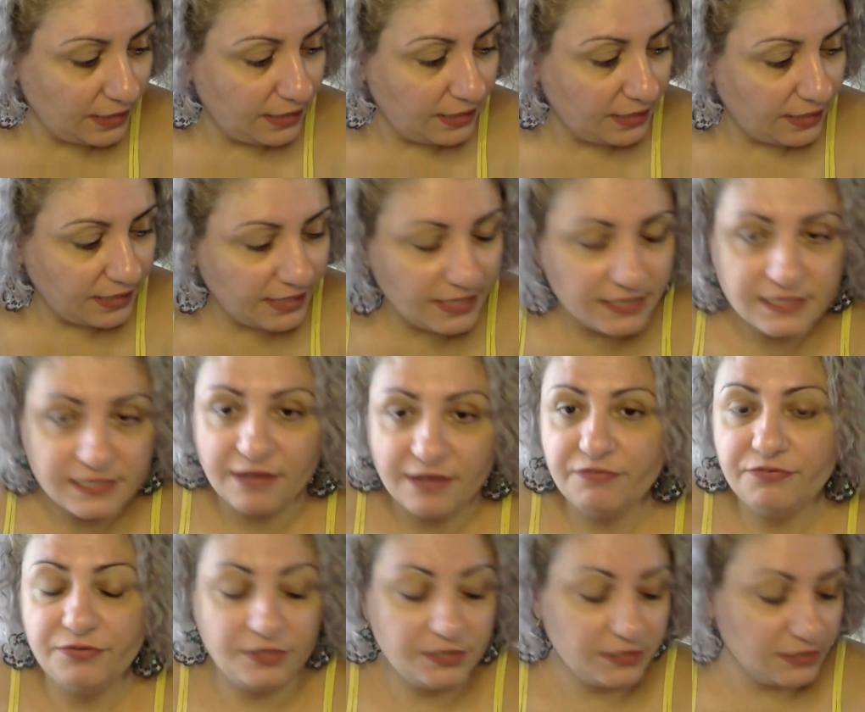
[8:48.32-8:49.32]
he
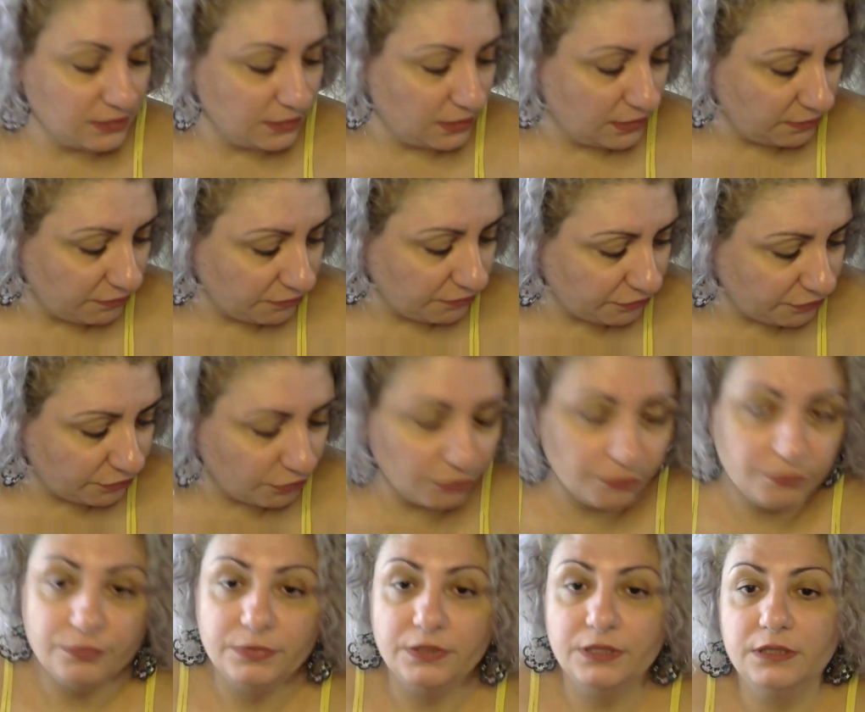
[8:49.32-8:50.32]
suffers
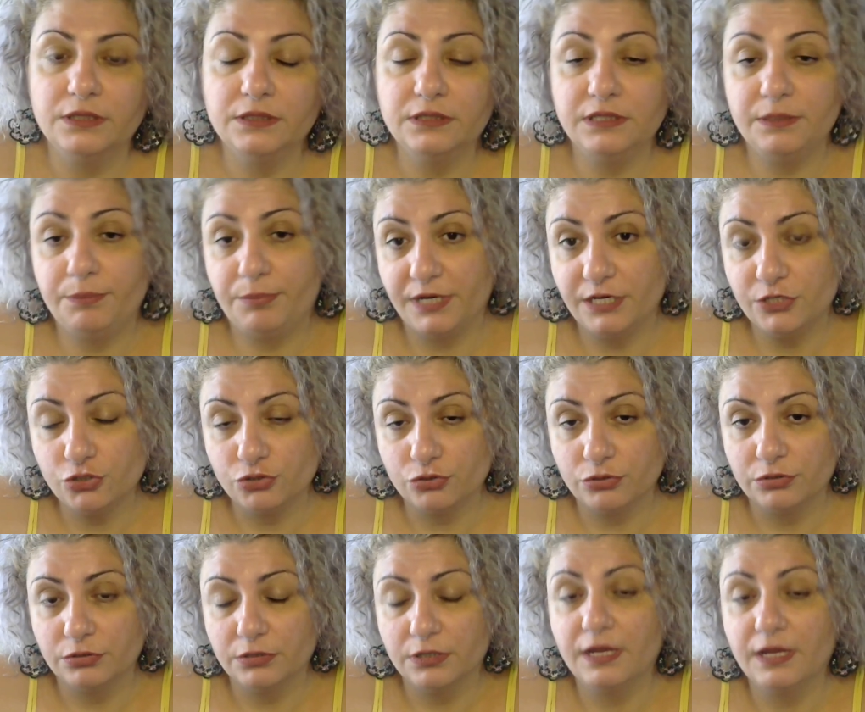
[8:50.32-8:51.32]
from depression.
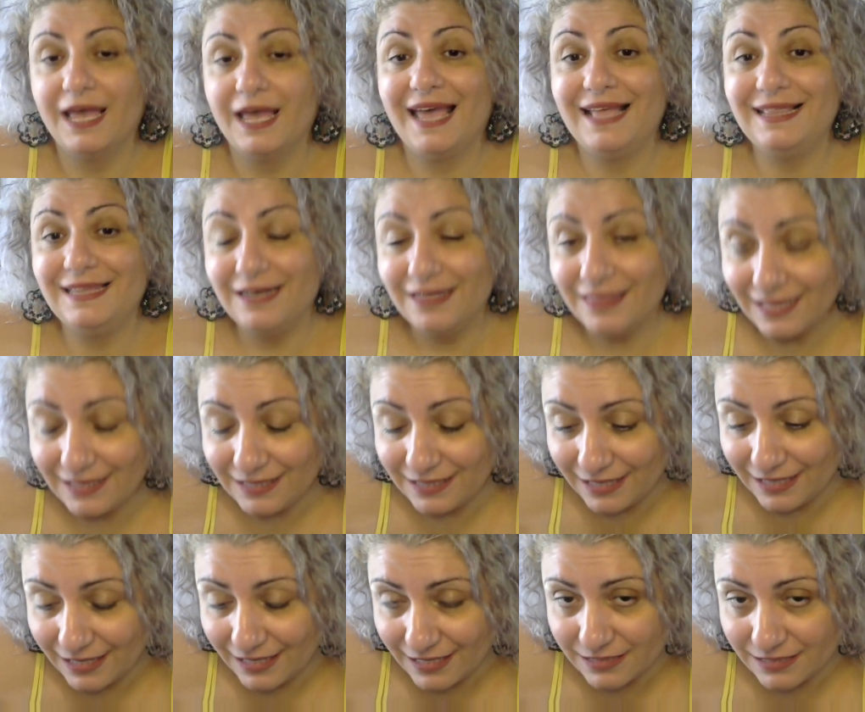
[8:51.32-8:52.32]
And in that
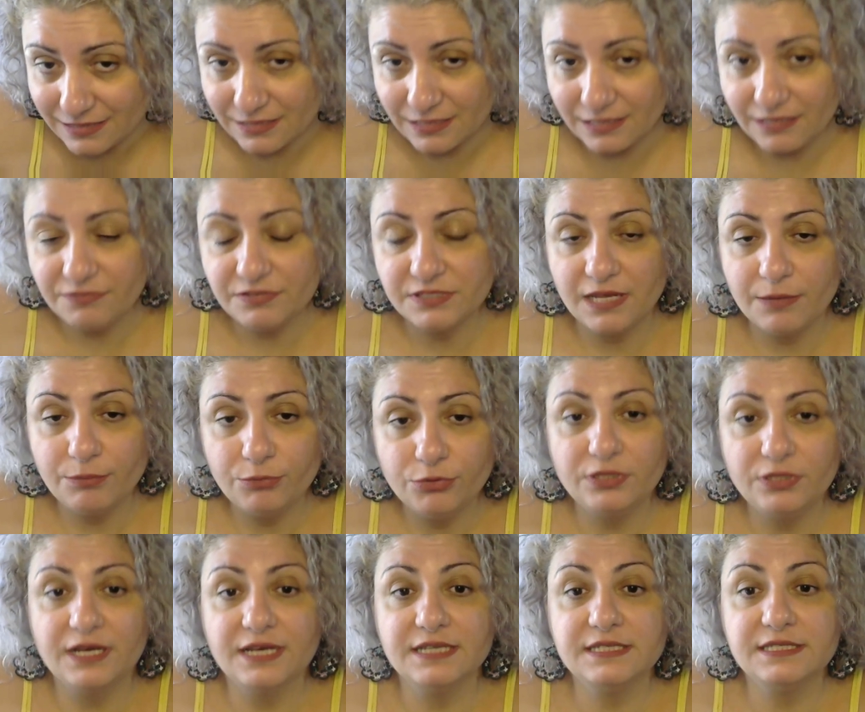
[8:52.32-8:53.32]
case, if somebody
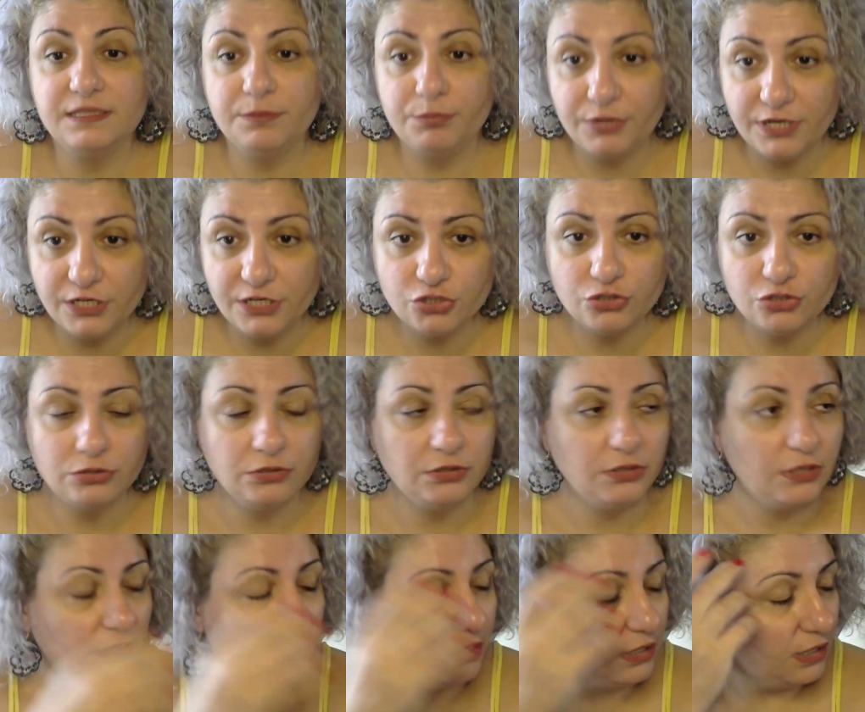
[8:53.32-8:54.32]
has depression,
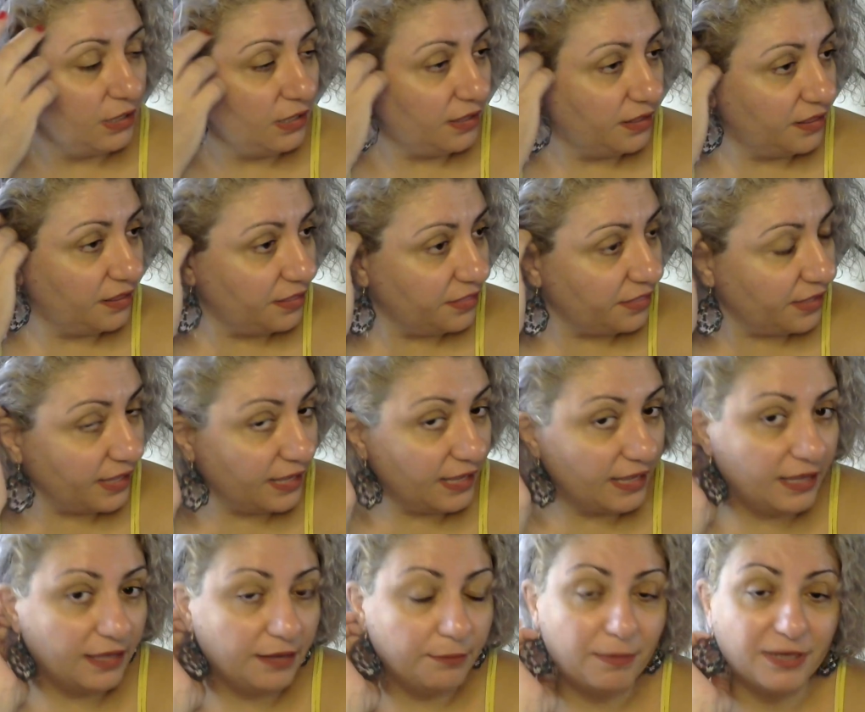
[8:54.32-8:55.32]

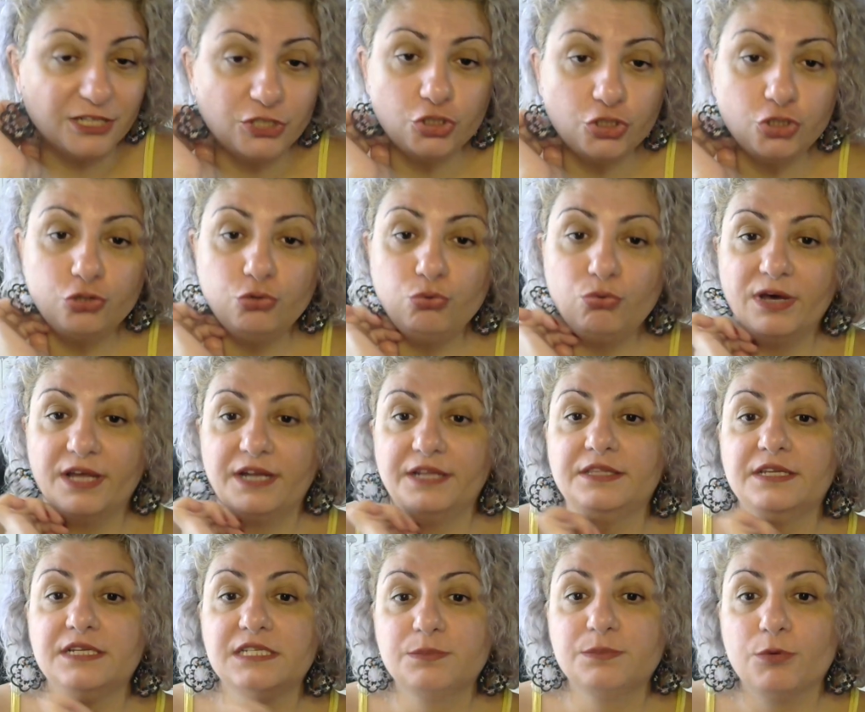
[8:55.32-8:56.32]
the mature and
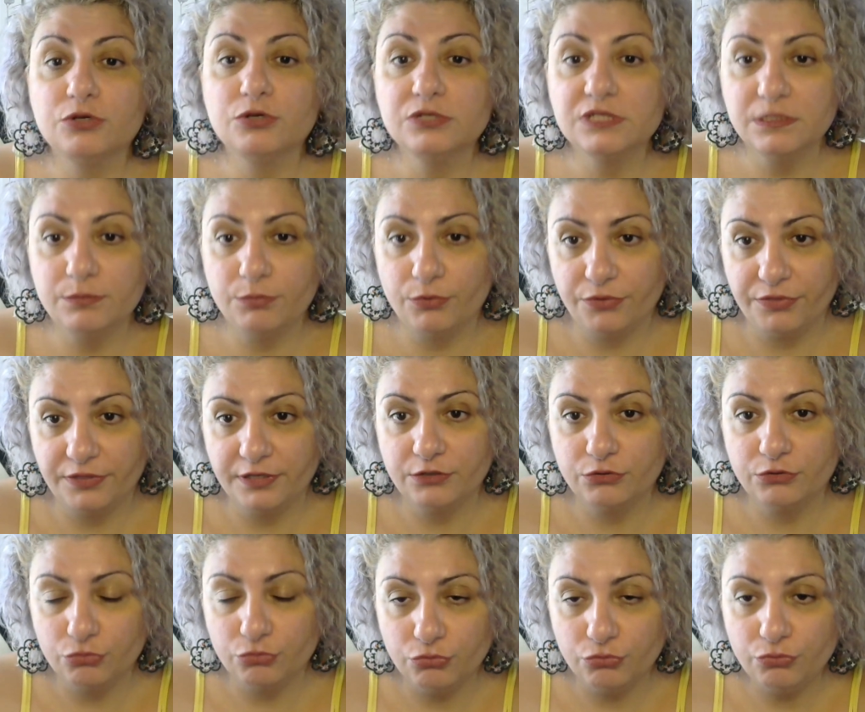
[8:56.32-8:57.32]
responsible thing
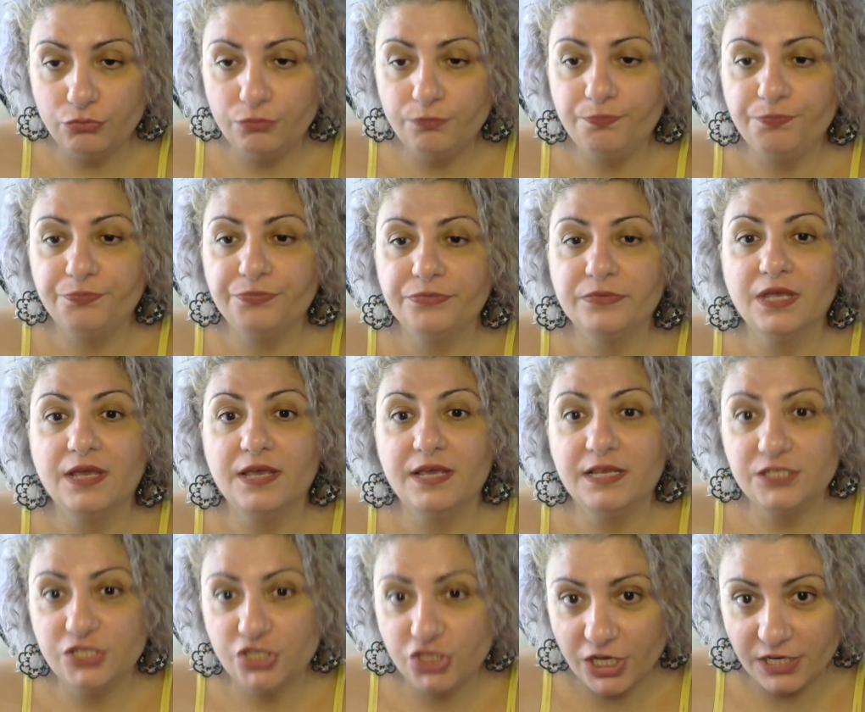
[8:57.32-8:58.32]
to do
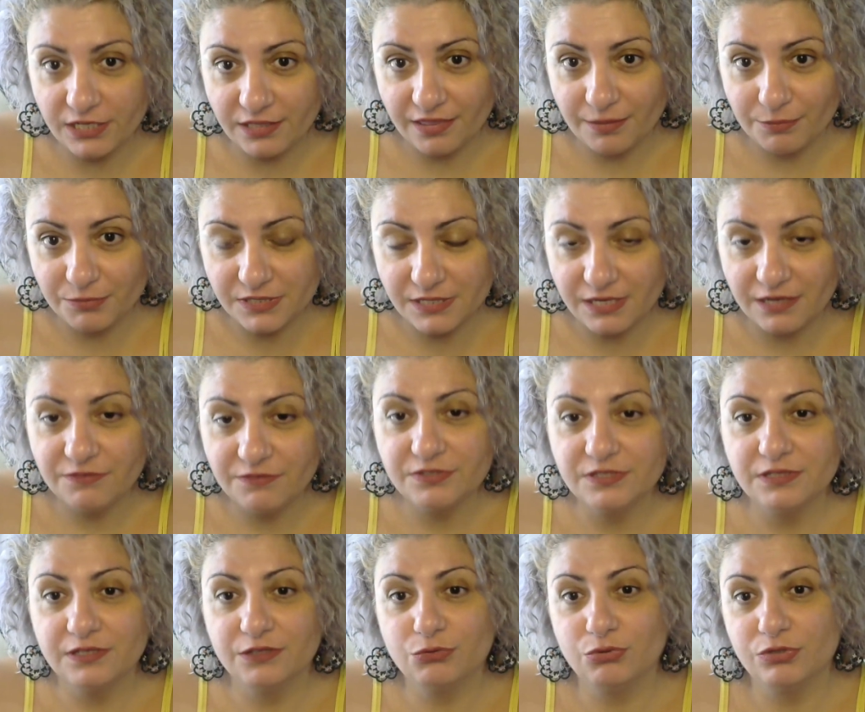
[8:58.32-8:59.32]
is check themselves
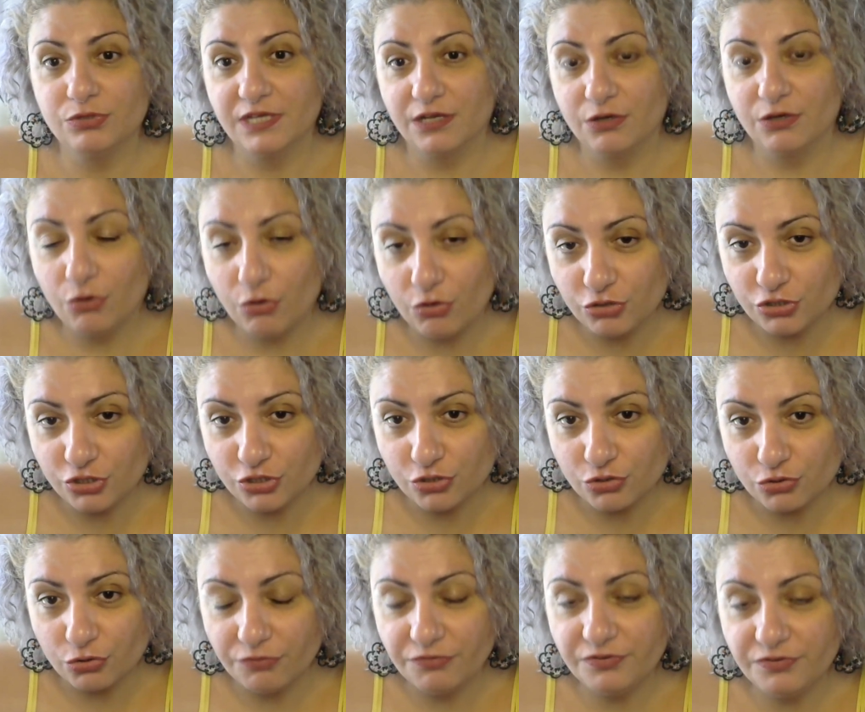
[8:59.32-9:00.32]
into a psychologist's
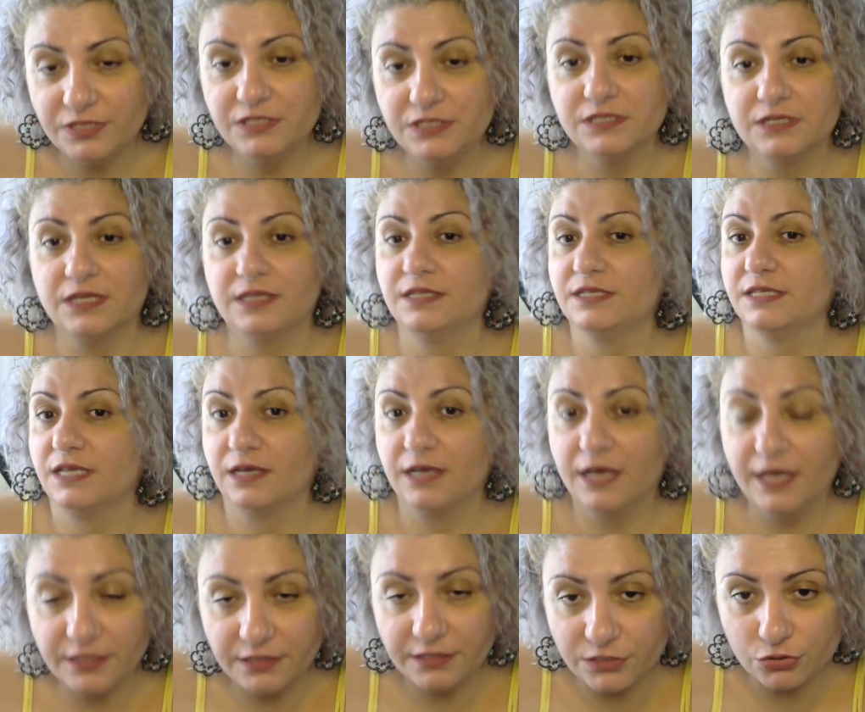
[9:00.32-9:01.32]
office and a
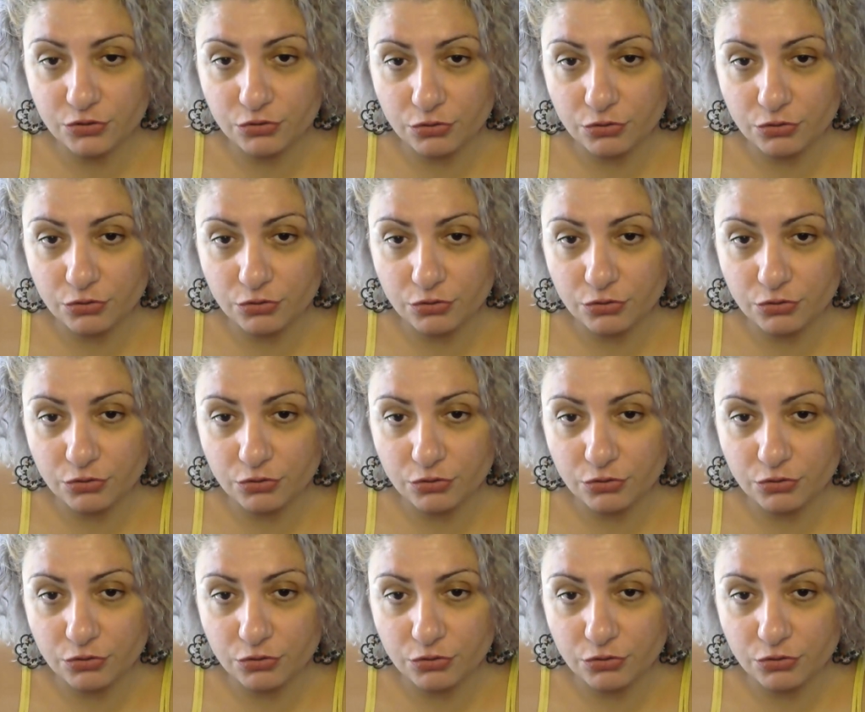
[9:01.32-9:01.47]
psychiatrist's